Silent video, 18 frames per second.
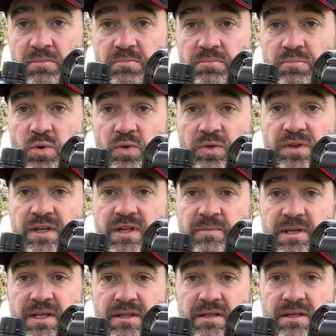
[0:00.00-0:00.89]
Important thing
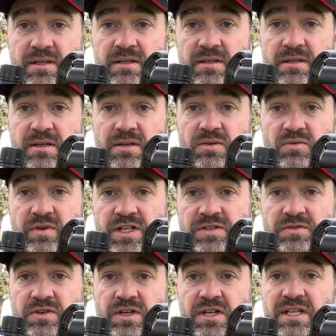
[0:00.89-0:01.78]
about the
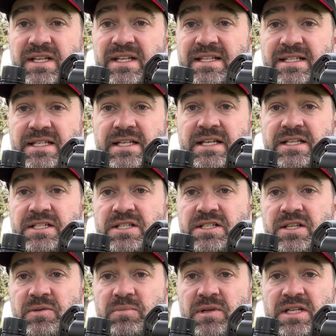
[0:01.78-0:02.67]
rangefinder, it's connected
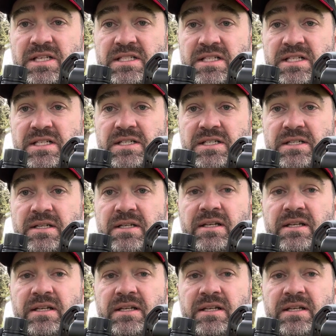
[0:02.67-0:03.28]
to the ballistics.